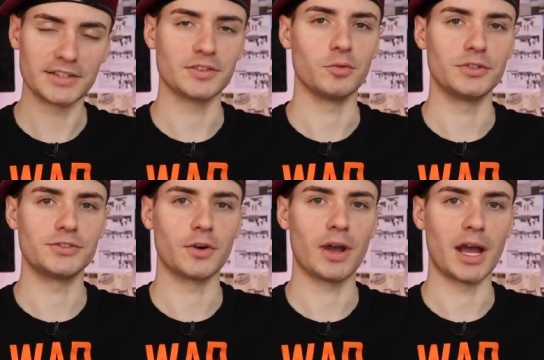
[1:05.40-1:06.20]
as it
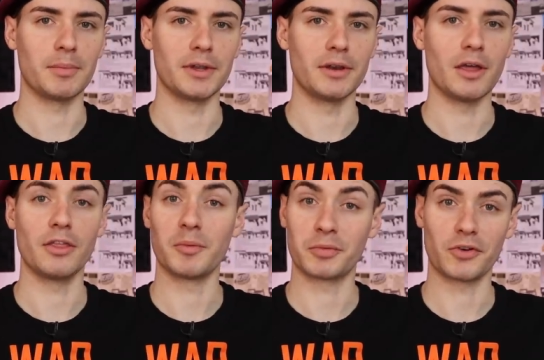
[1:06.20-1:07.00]
would so happen,
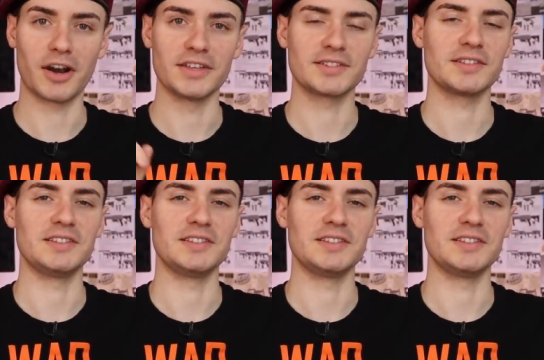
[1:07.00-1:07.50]
the price